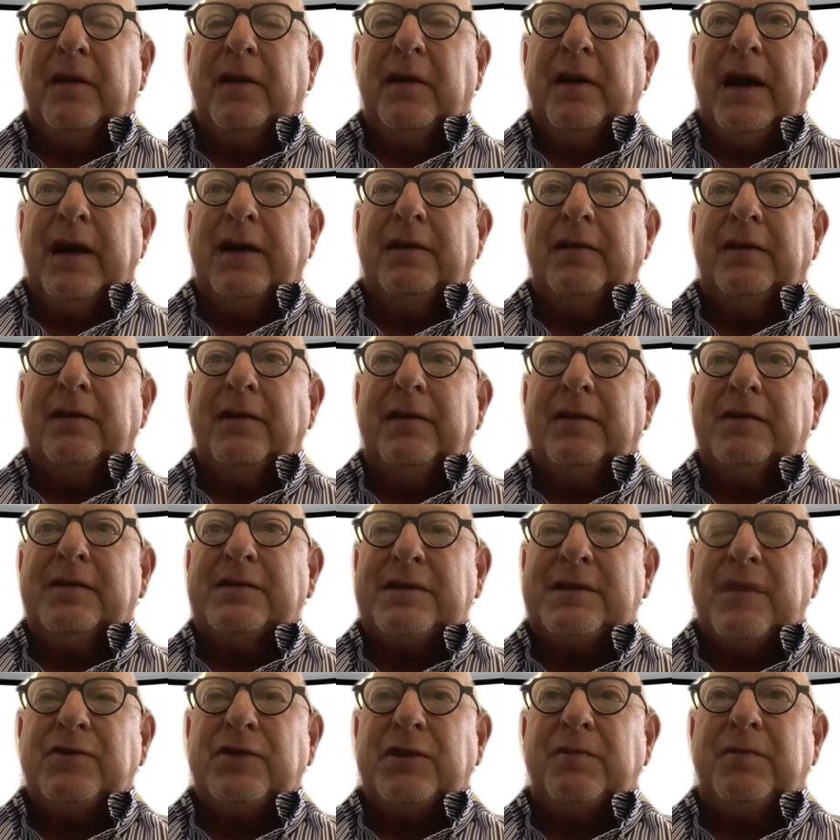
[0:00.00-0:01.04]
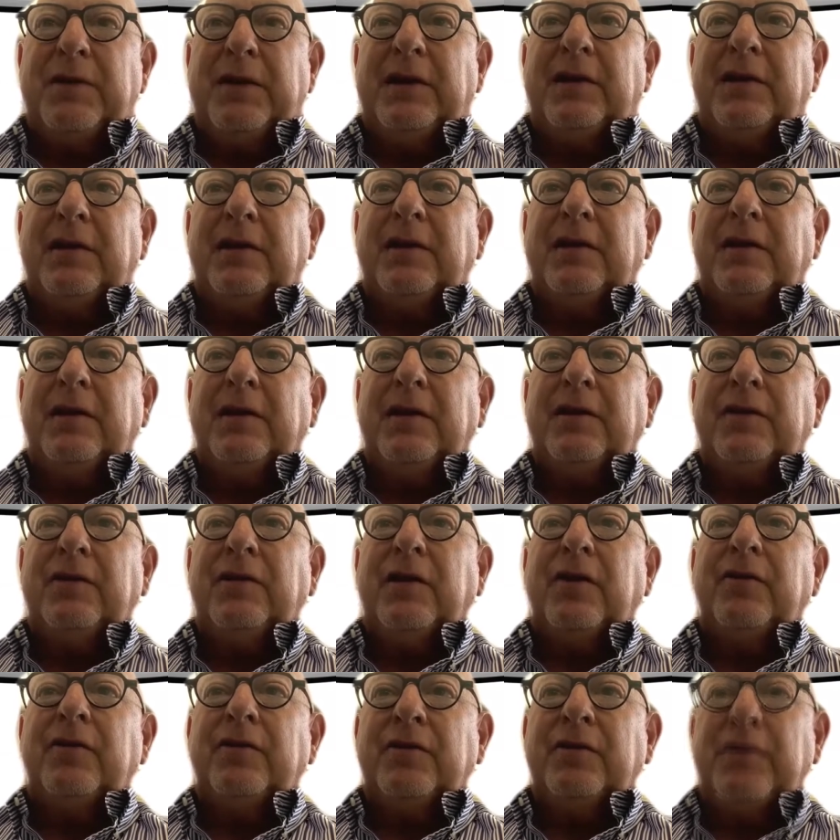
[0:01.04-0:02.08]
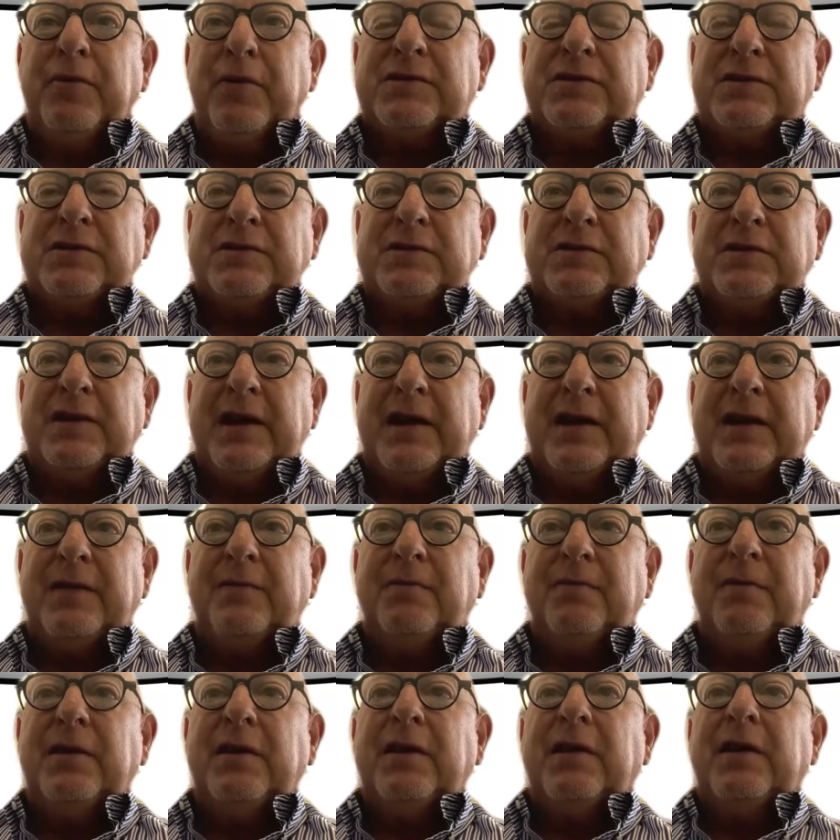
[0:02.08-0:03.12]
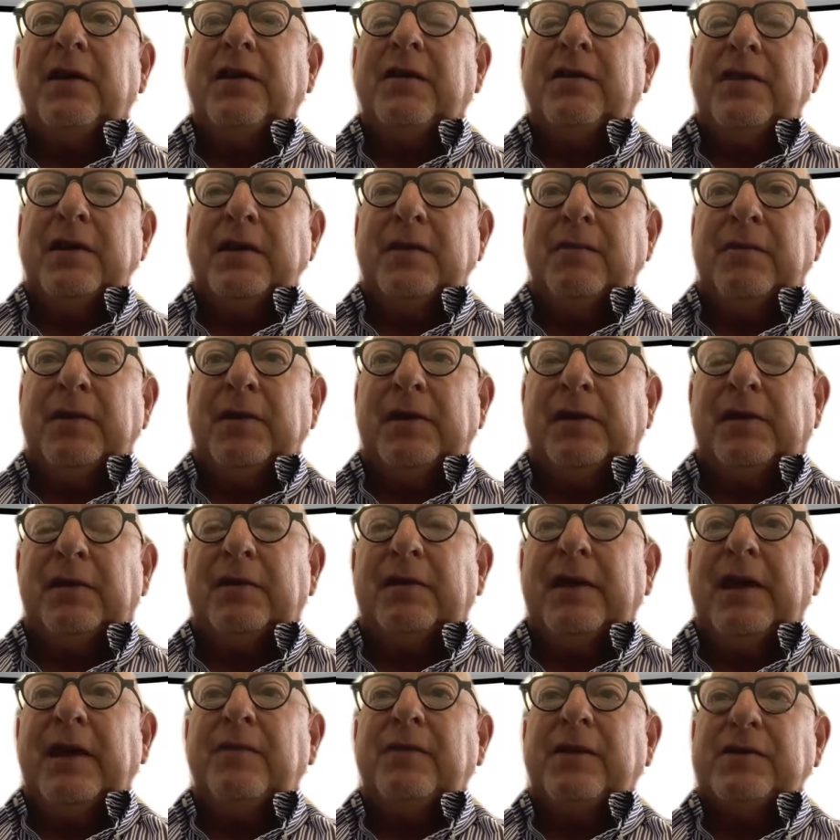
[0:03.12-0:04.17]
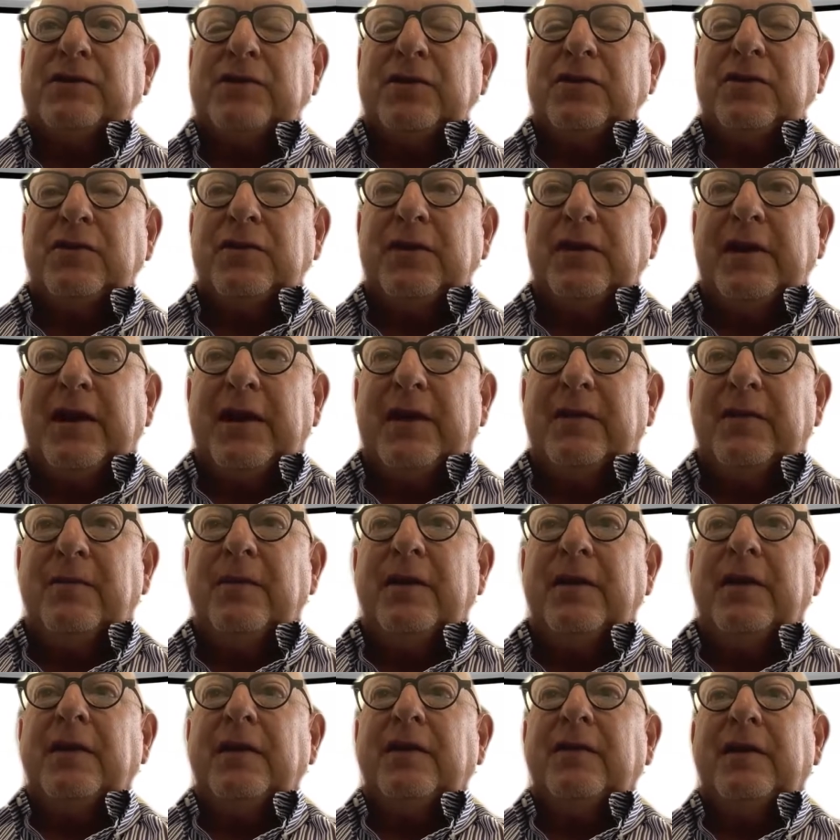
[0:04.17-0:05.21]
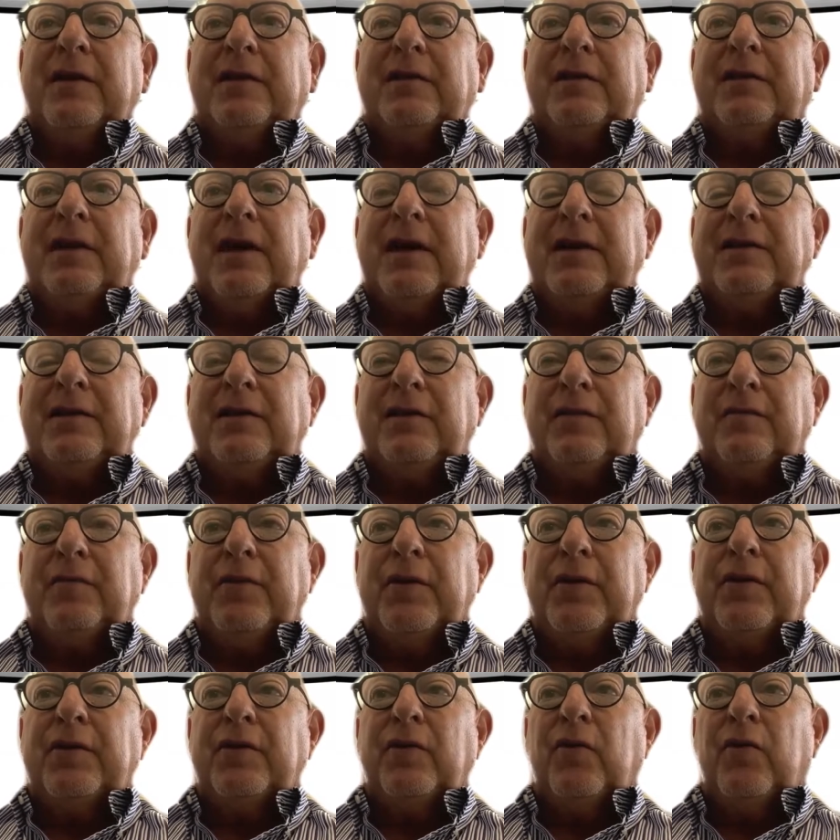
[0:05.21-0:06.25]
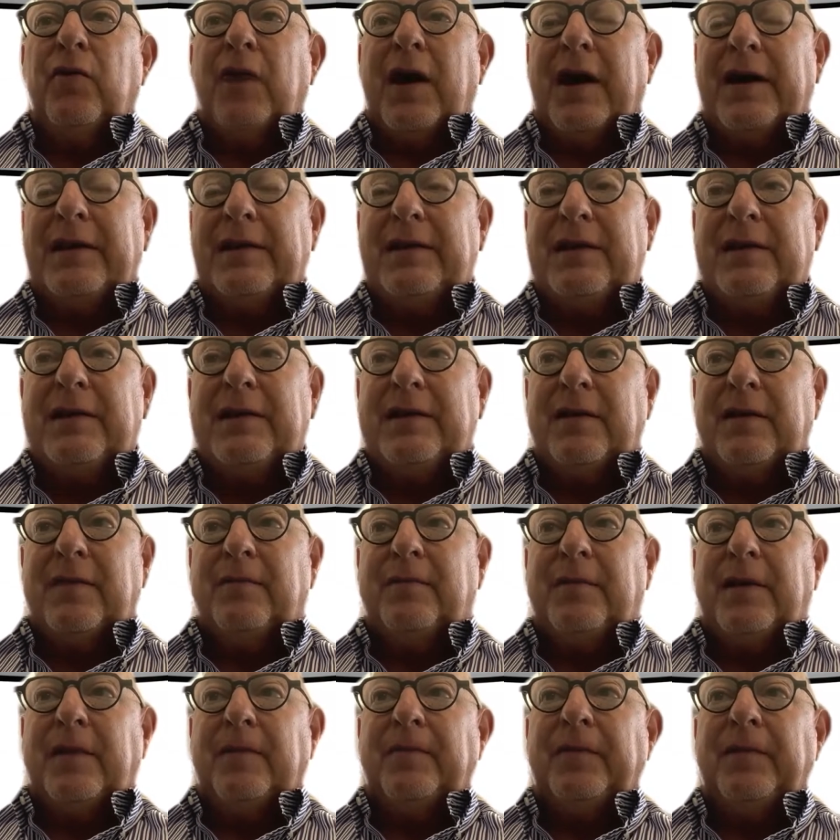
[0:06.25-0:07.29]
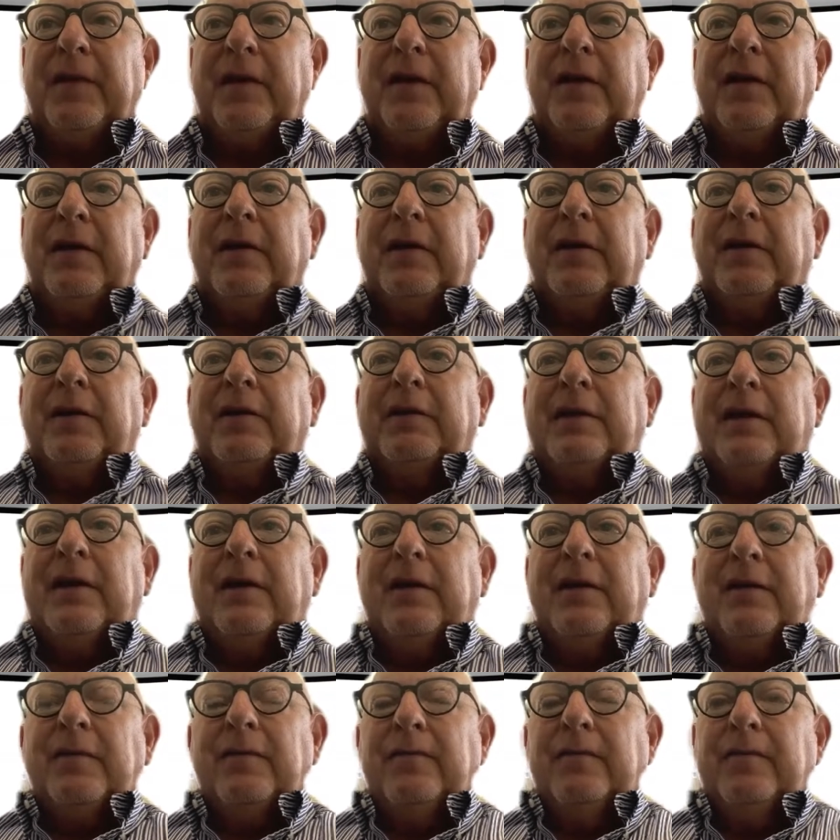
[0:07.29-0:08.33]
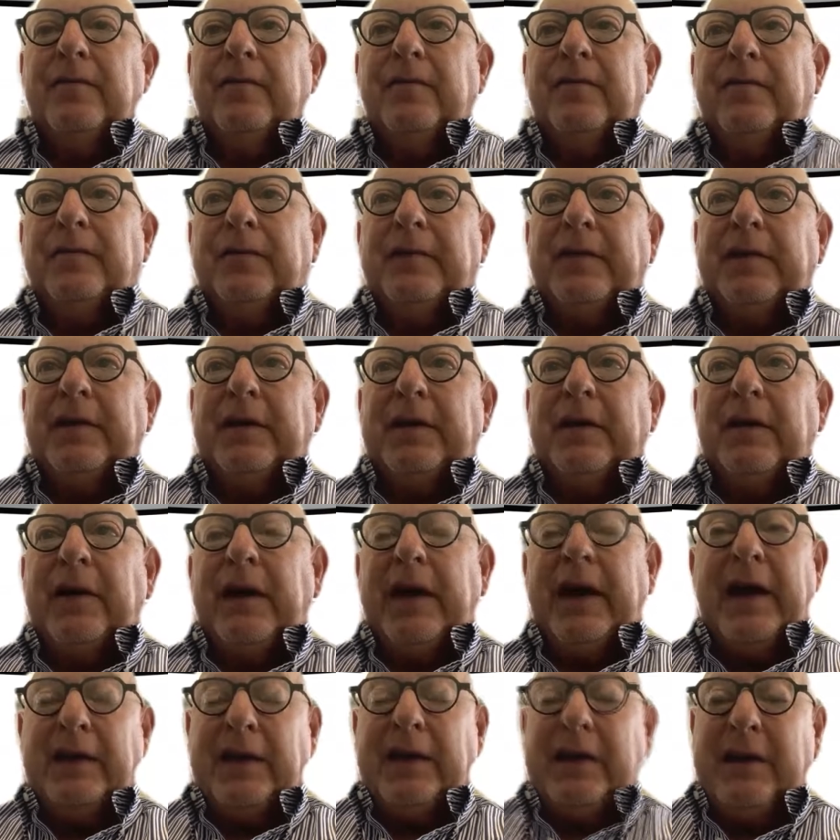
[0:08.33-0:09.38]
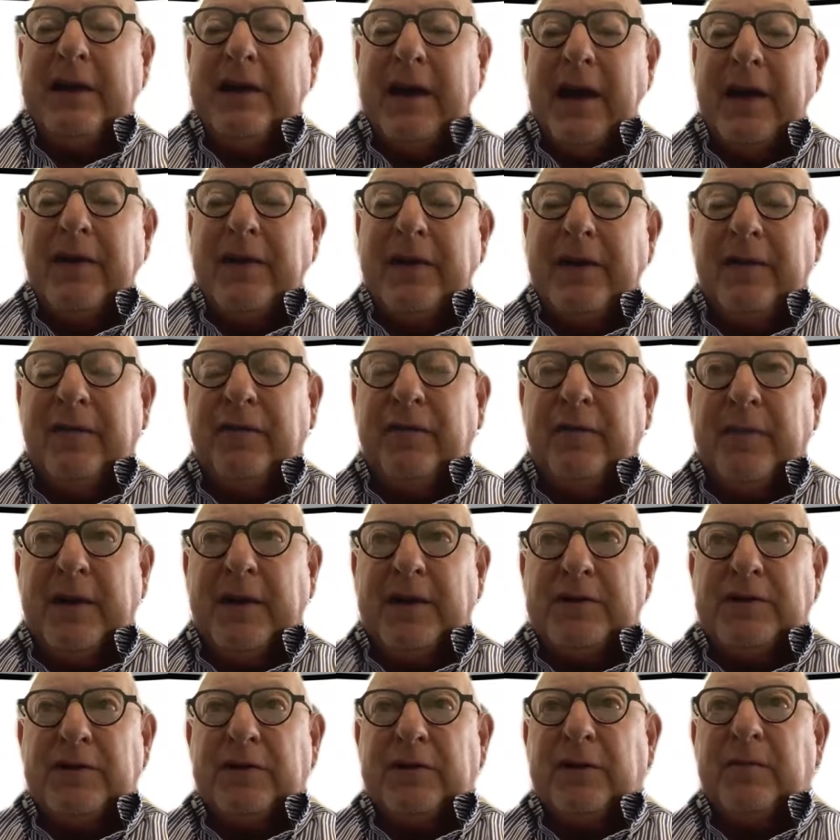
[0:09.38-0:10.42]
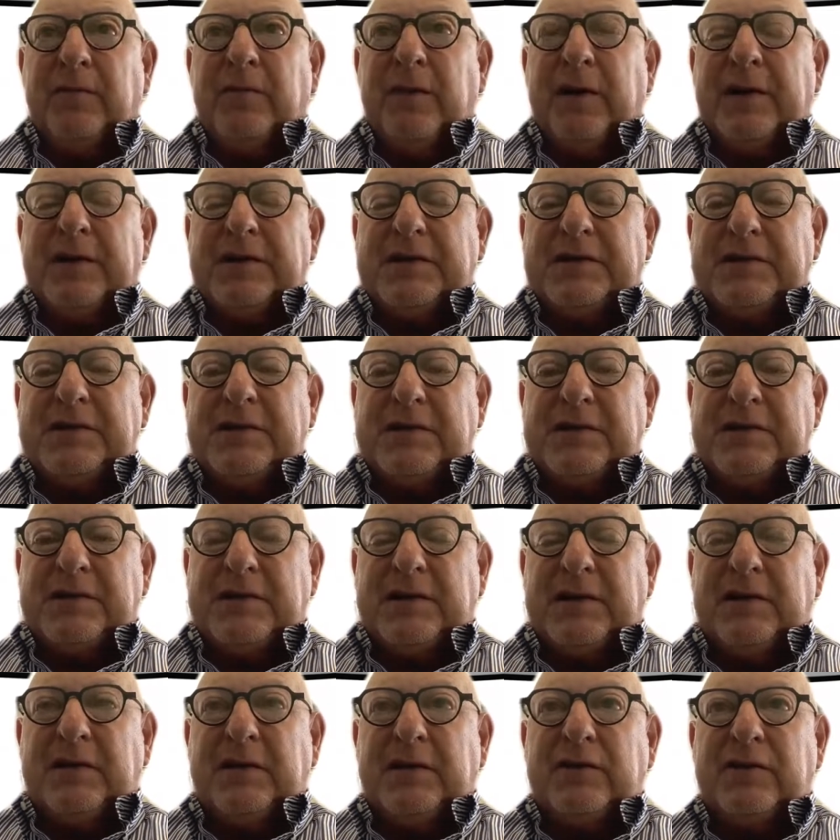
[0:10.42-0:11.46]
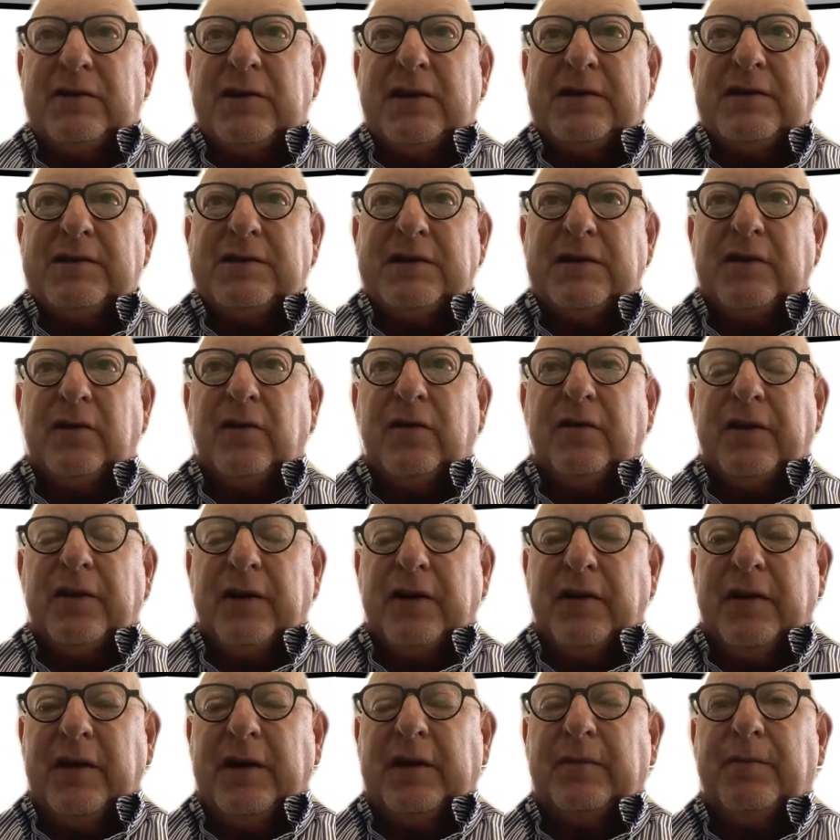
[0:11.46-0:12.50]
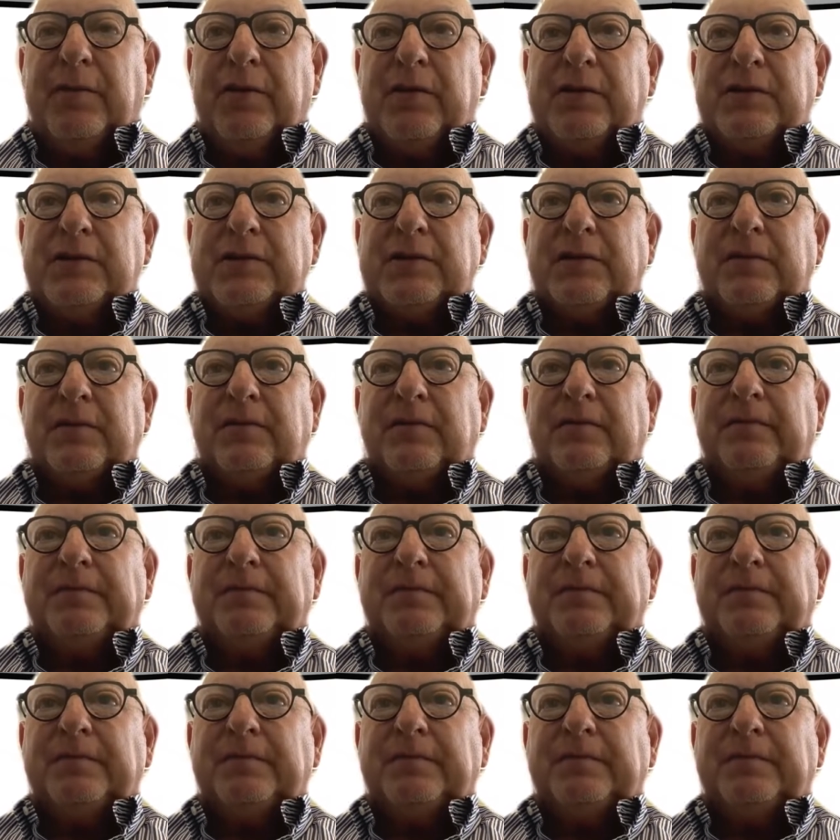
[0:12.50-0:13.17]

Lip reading: And the subject being, the person's name, their middle name, their surname, their date of birth or ID number. Now, and any other information that might assist in the tracing of the correct person.